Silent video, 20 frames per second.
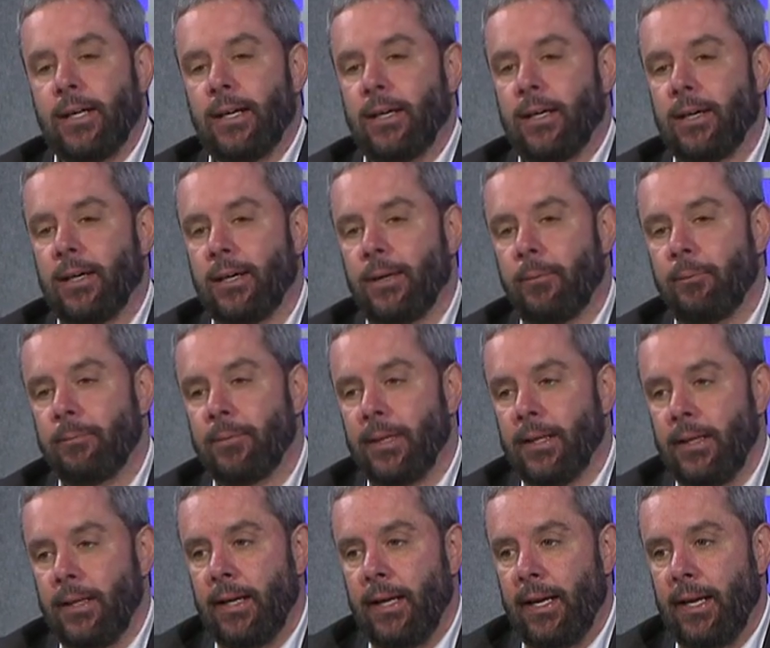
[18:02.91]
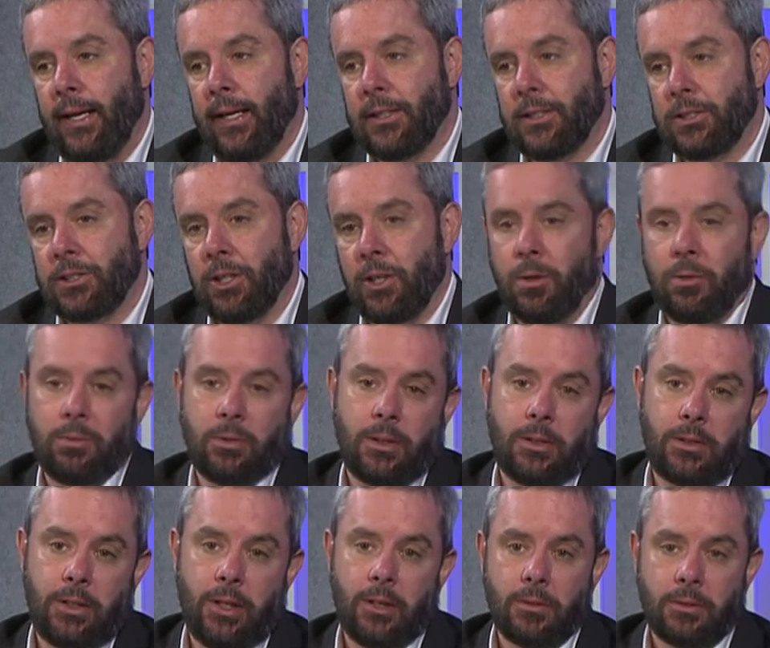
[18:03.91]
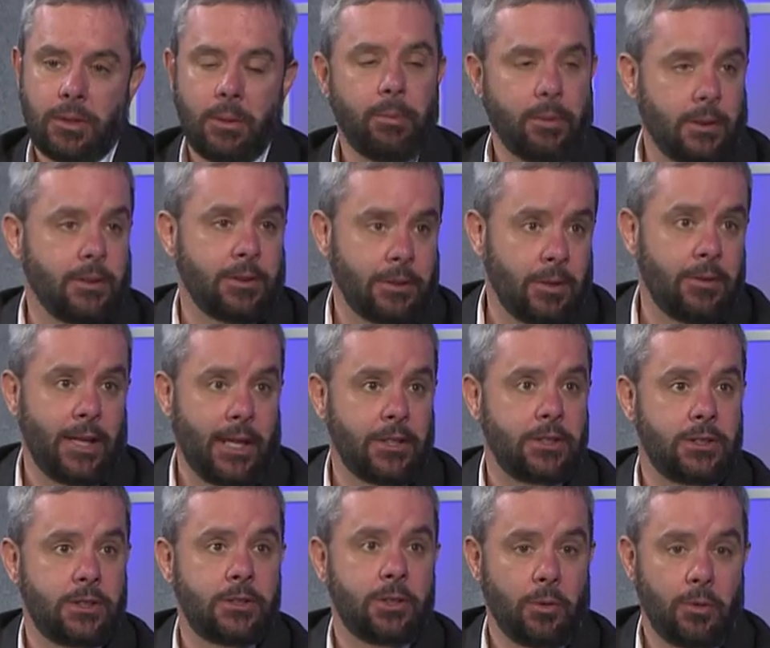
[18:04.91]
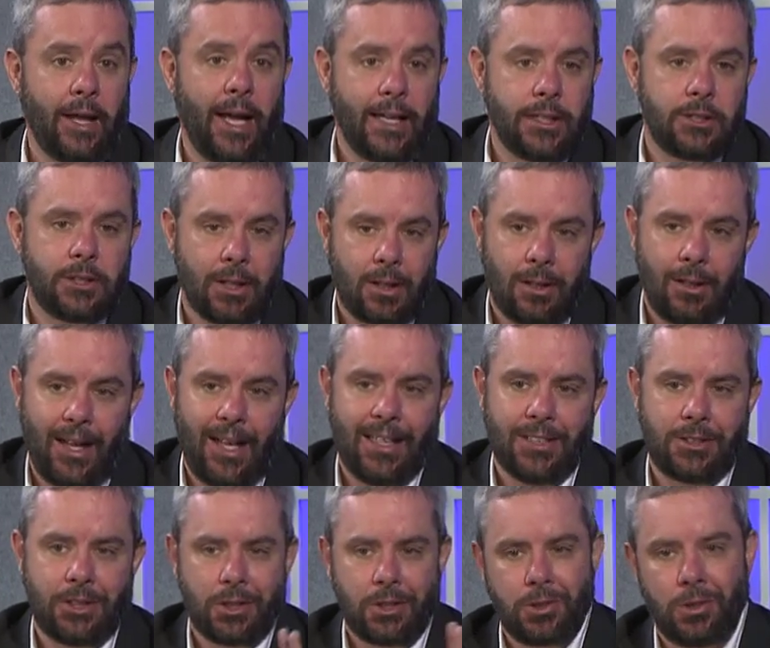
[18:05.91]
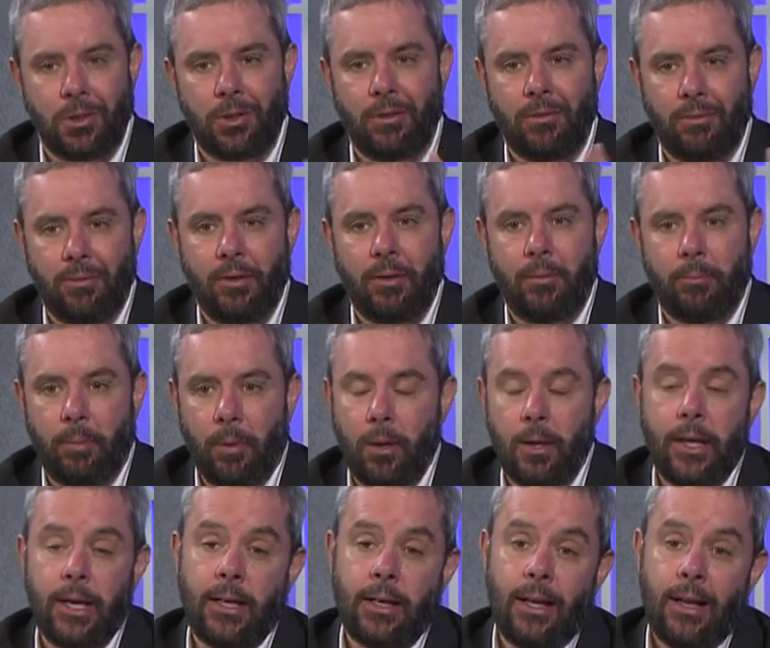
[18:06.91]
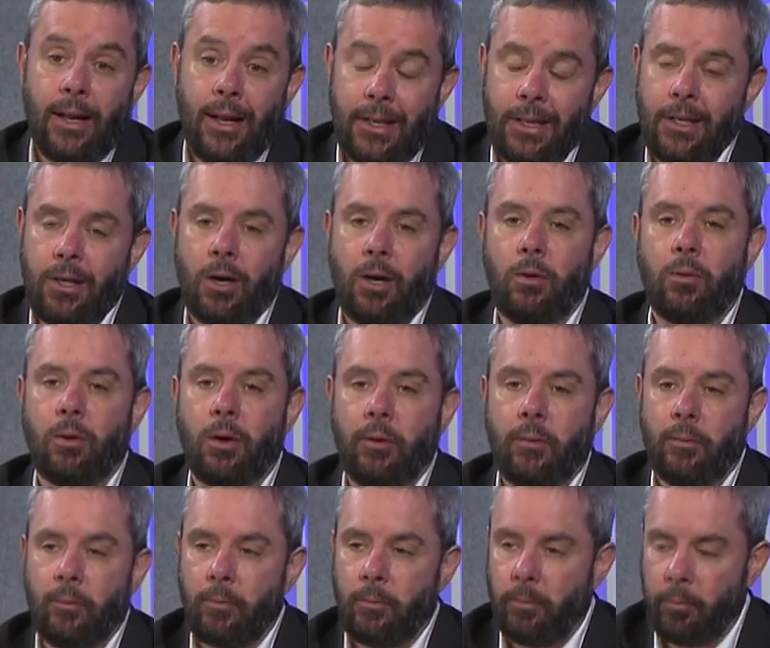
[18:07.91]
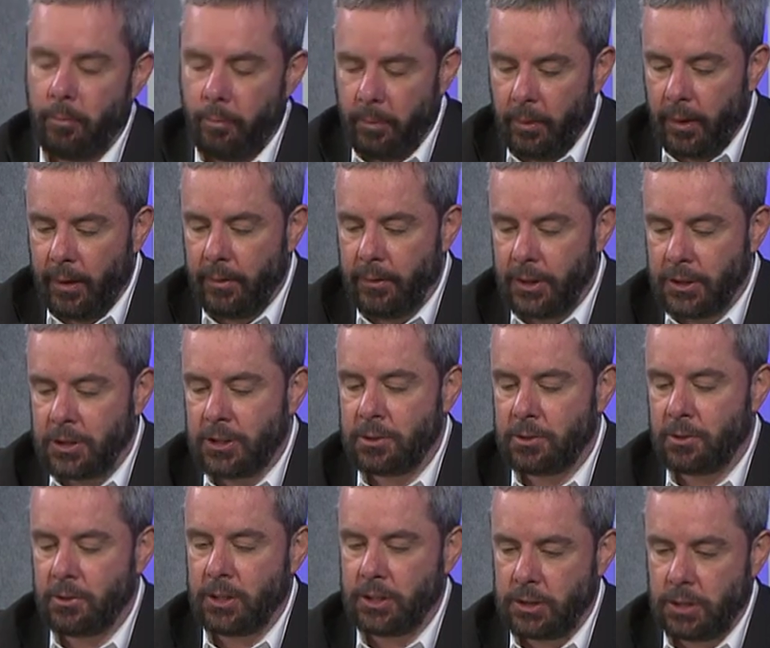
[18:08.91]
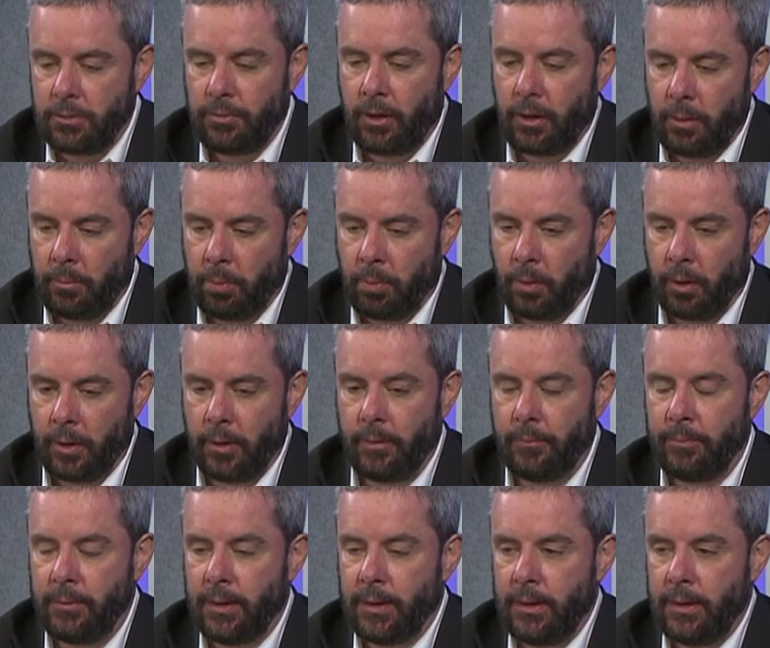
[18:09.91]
Mm-hmm. And so, you know, typically, so that's the classic sort of bullying. You know, this is very important.